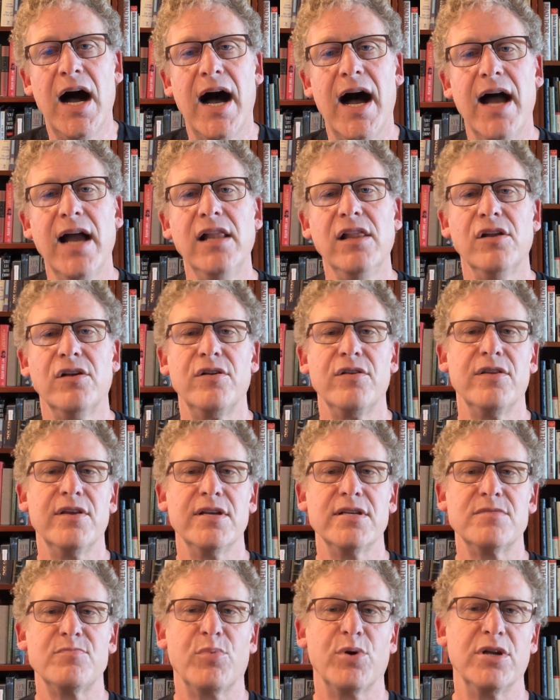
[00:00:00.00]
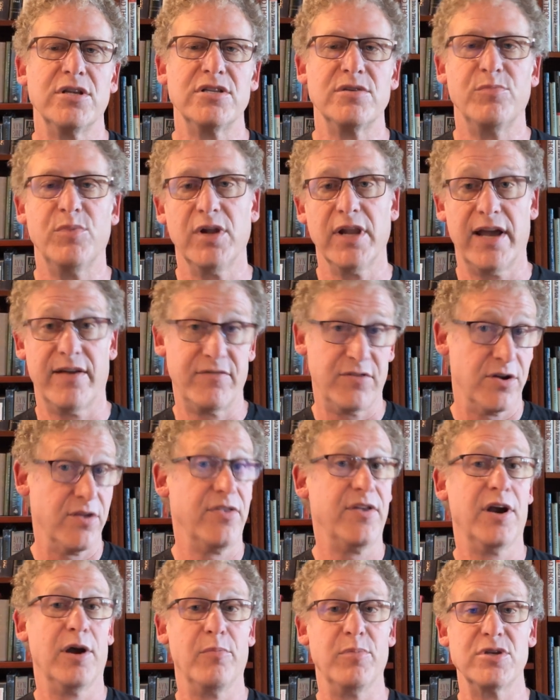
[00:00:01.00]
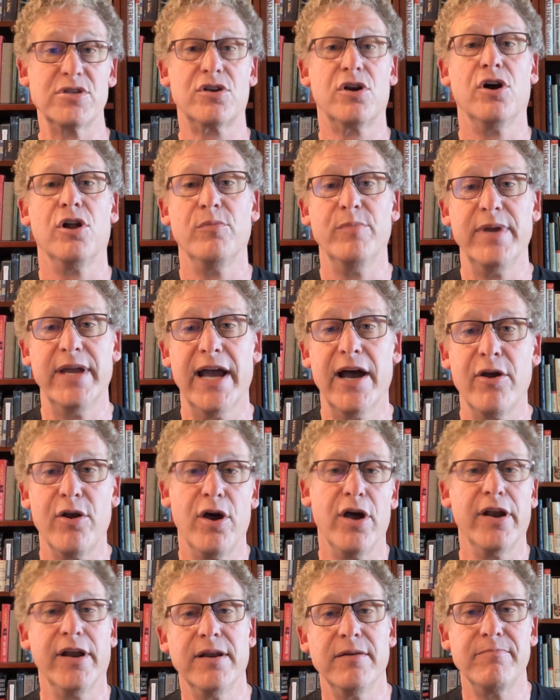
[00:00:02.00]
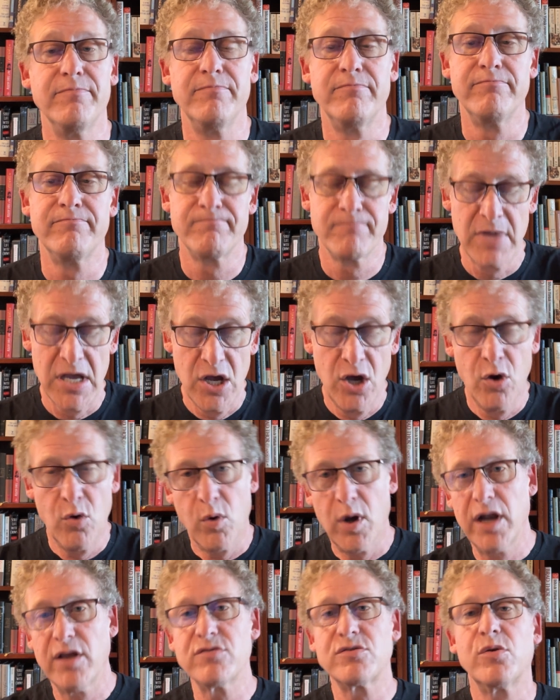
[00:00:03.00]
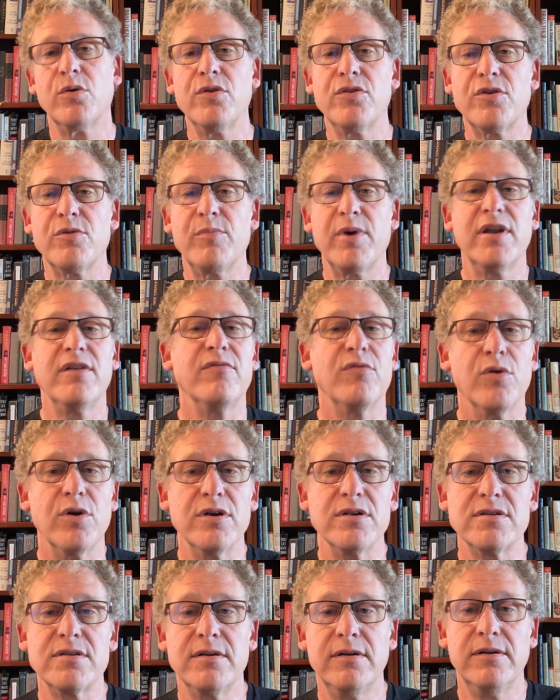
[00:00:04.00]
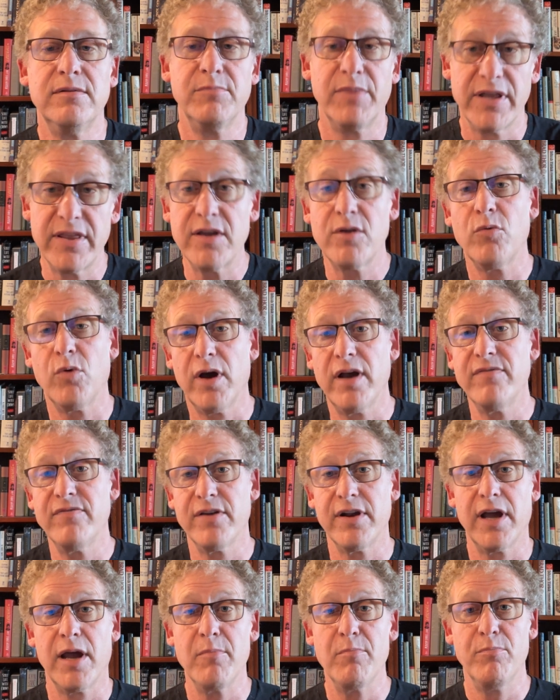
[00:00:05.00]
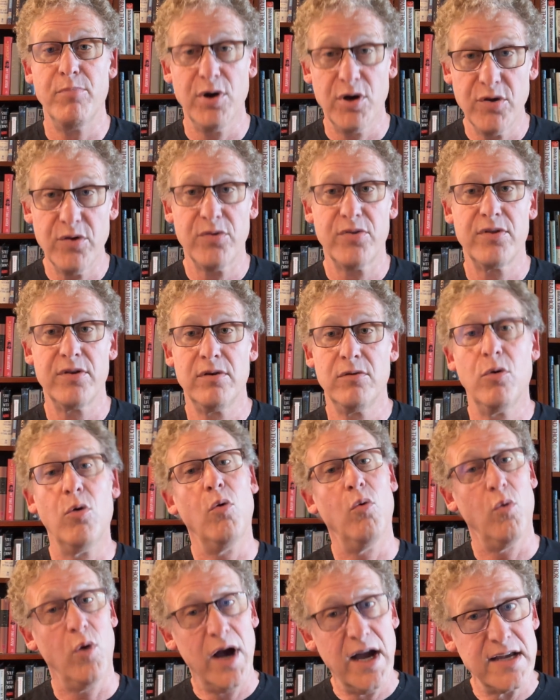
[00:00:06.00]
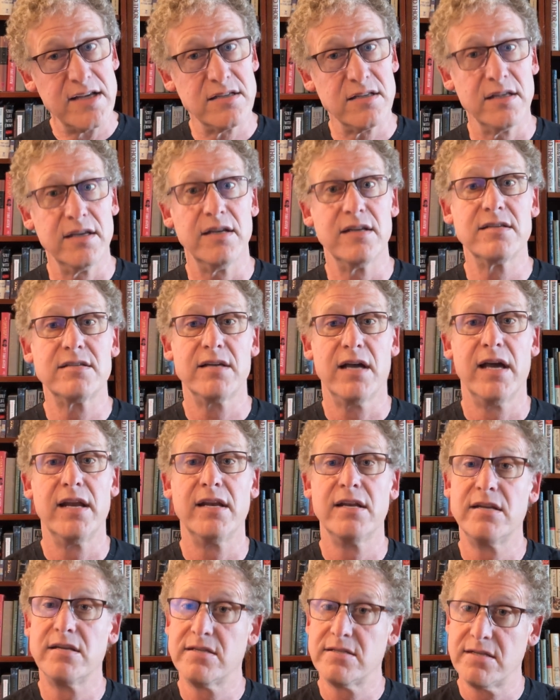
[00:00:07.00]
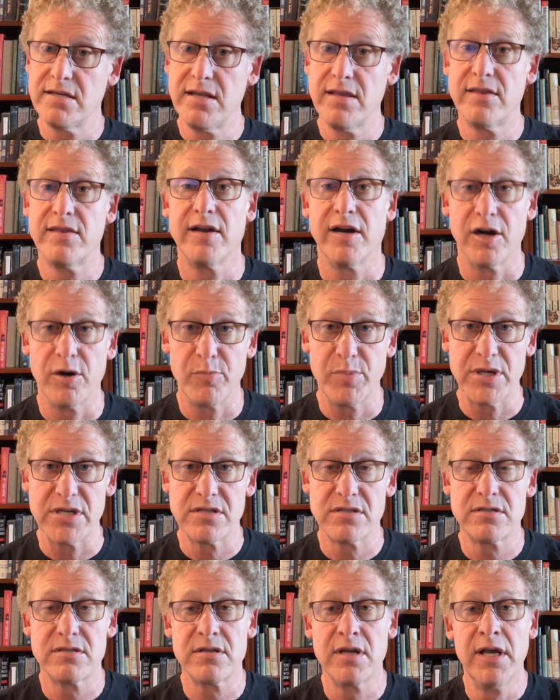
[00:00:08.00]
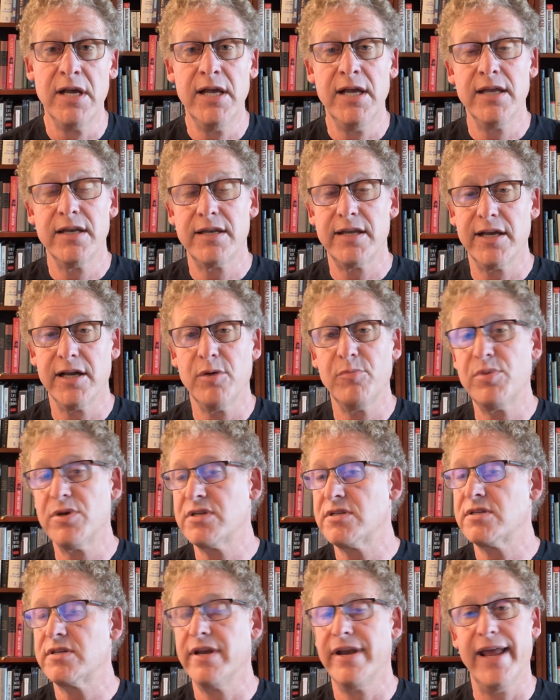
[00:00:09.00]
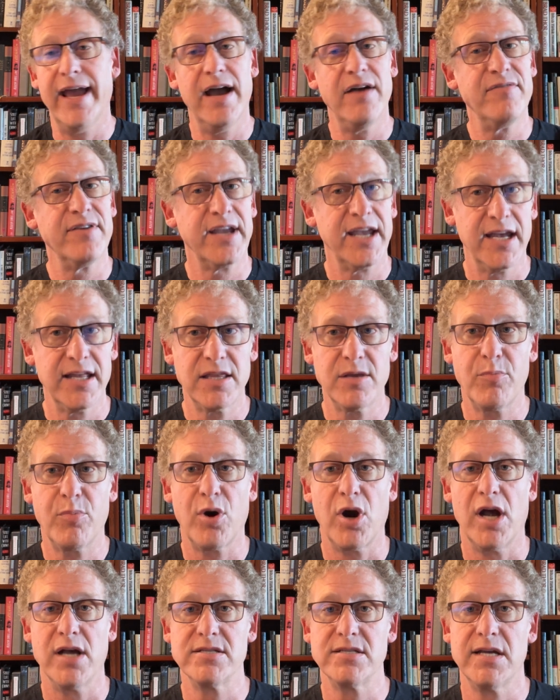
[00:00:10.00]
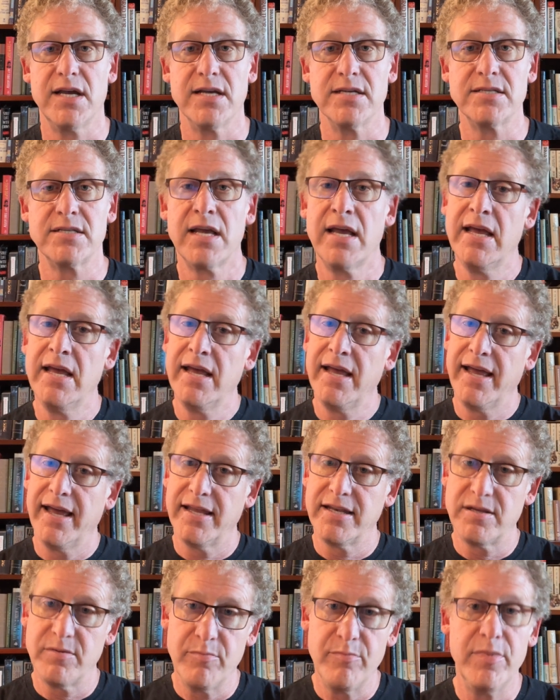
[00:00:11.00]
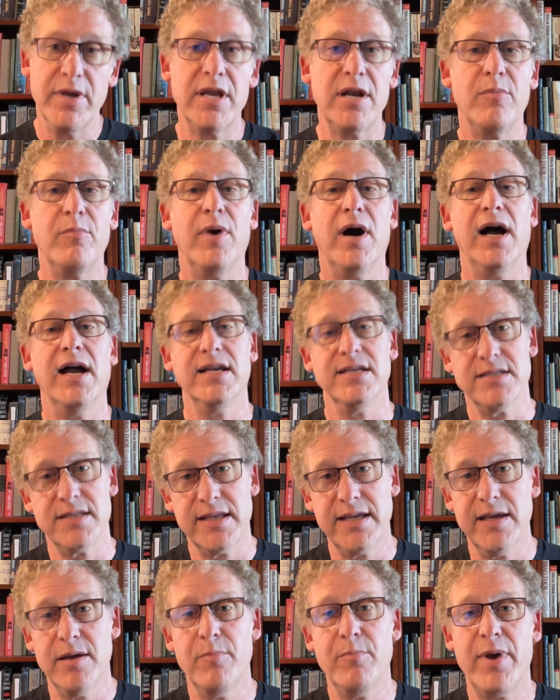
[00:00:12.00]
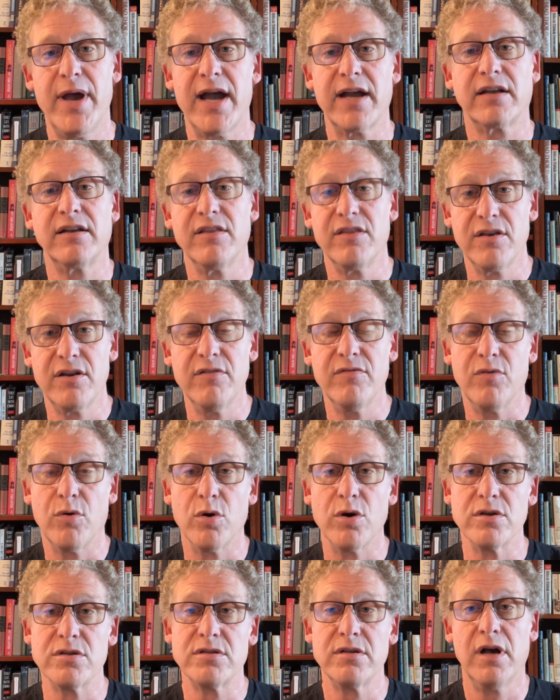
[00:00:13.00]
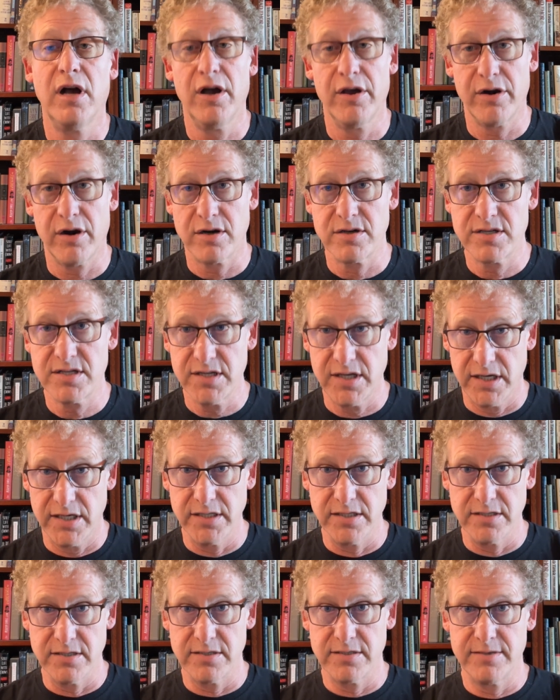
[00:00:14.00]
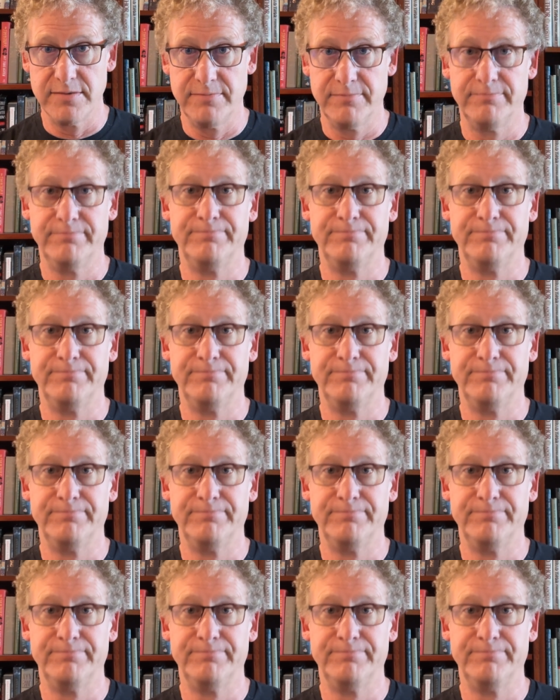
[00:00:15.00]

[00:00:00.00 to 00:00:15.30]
I learned this principle after a therapist called me out on it. While I was going through my divorce, my then wife and I both wisely decided to see therapists to help us navigate the process and to minimize the impact of the divorce on our sons.